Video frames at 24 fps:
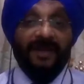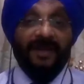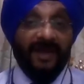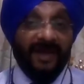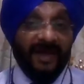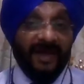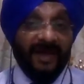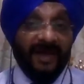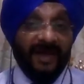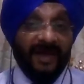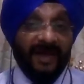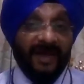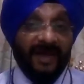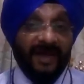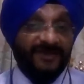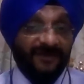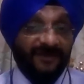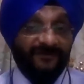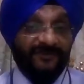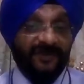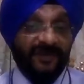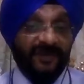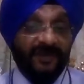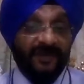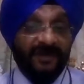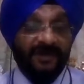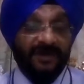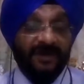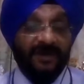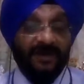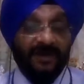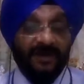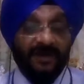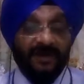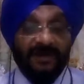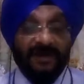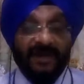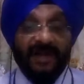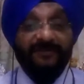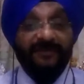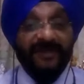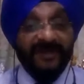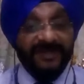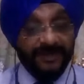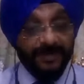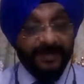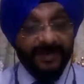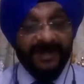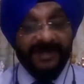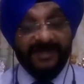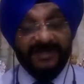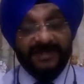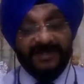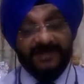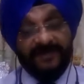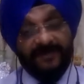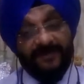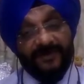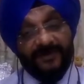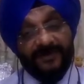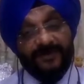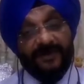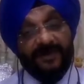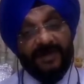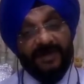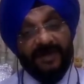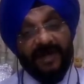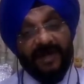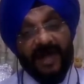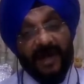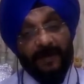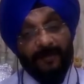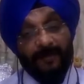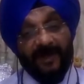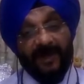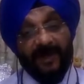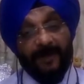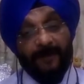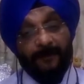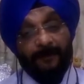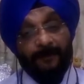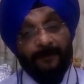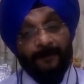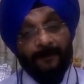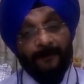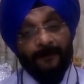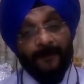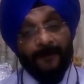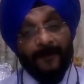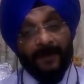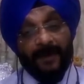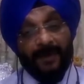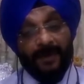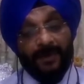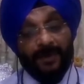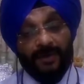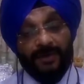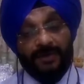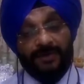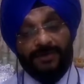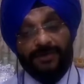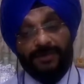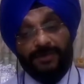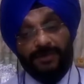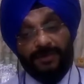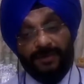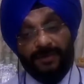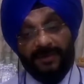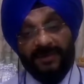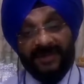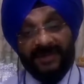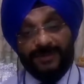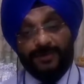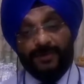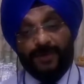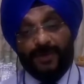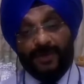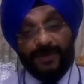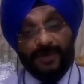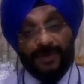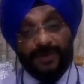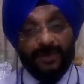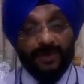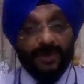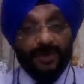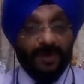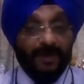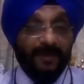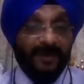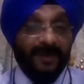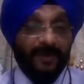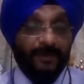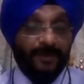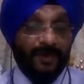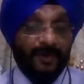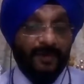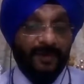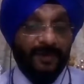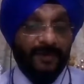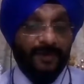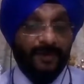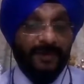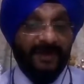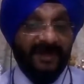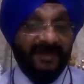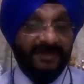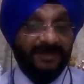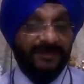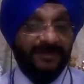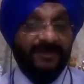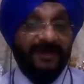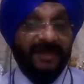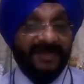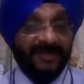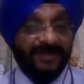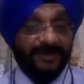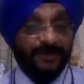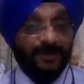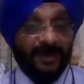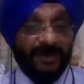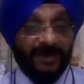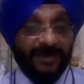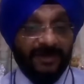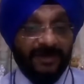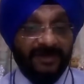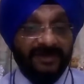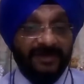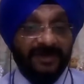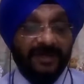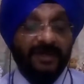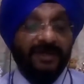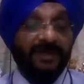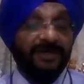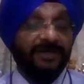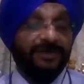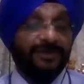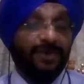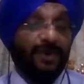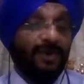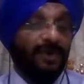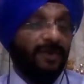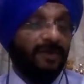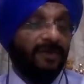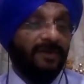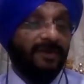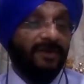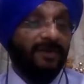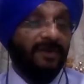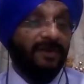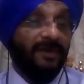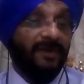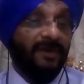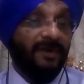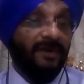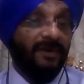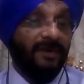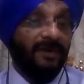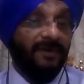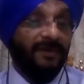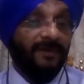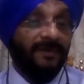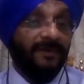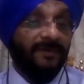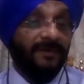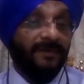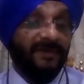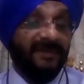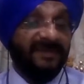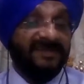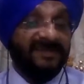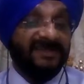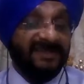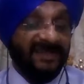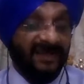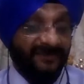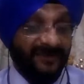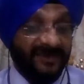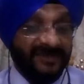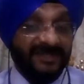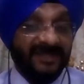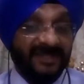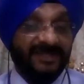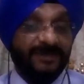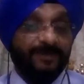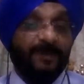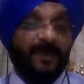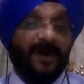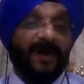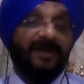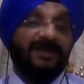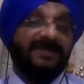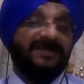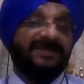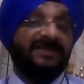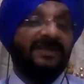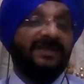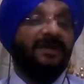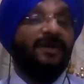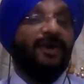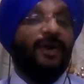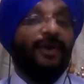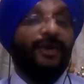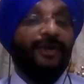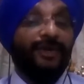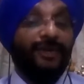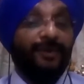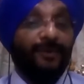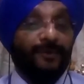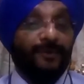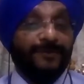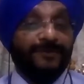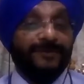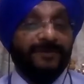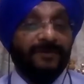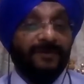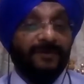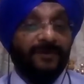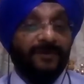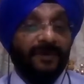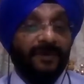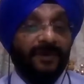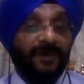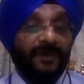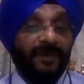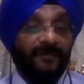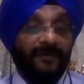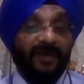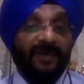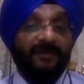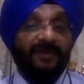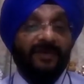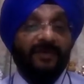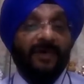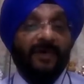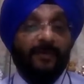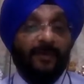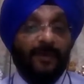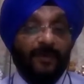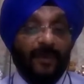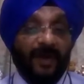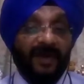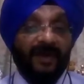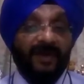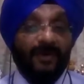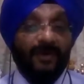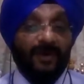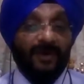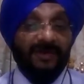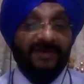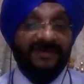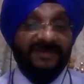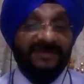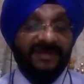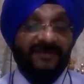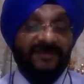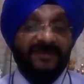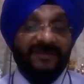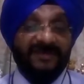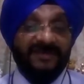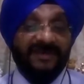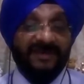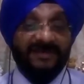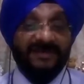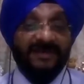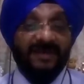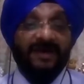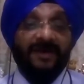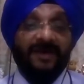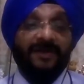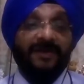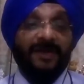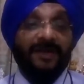They have shifted the investments which were happening, you know, to next quarter or maybe probably to next quarter. So the services part still continues, where we are providing all the services.